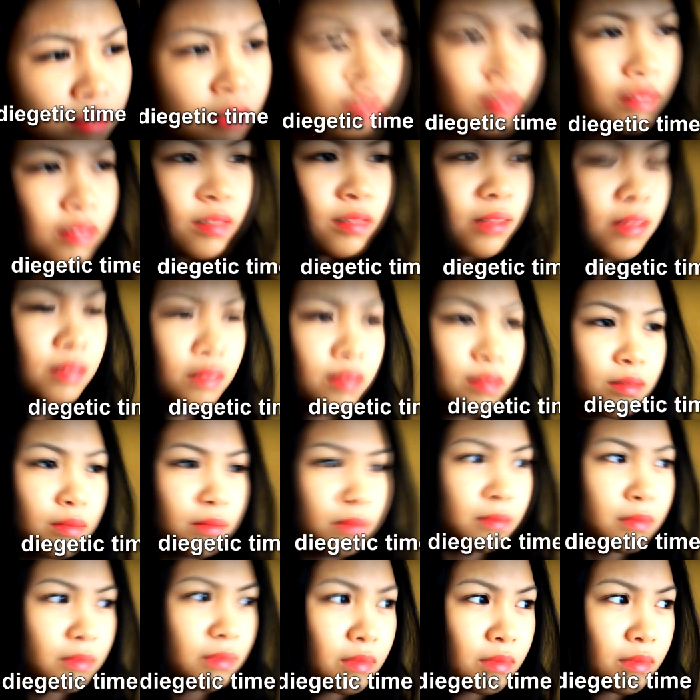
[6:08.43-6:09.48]
result
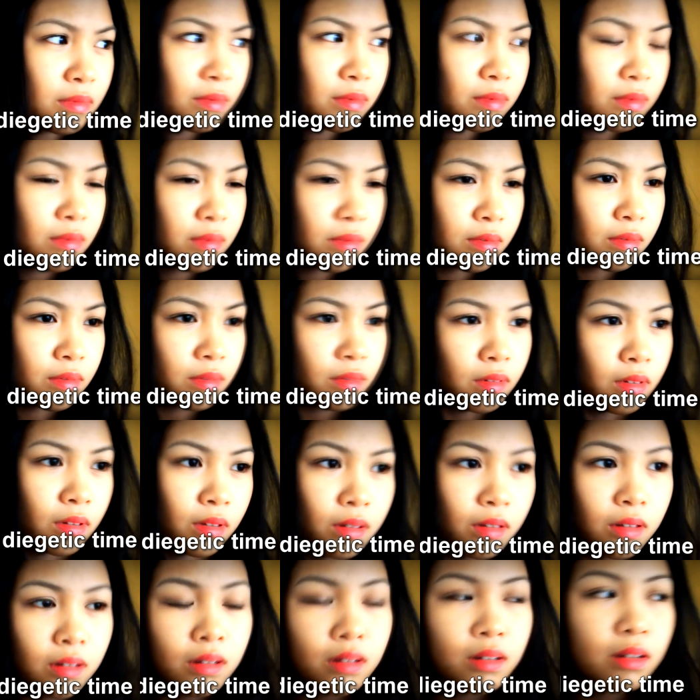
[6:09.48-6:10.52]
of the story
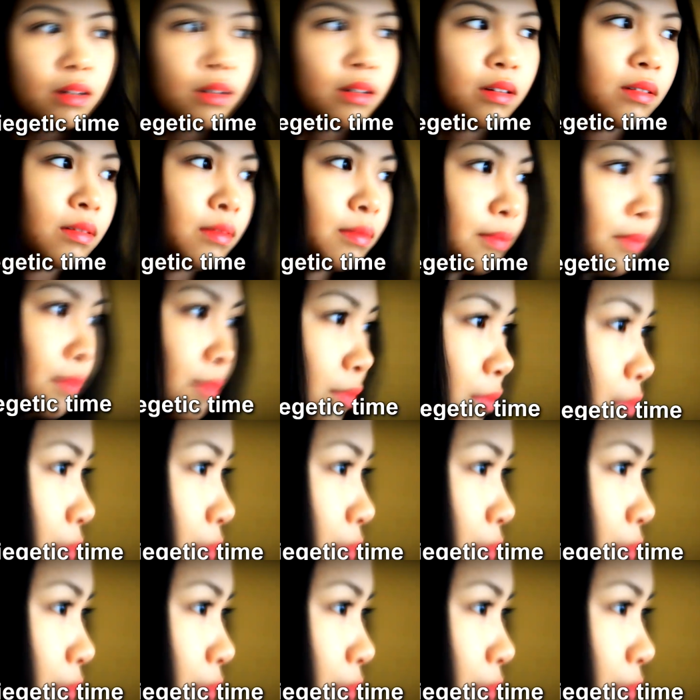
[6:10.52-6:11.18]
or narrative.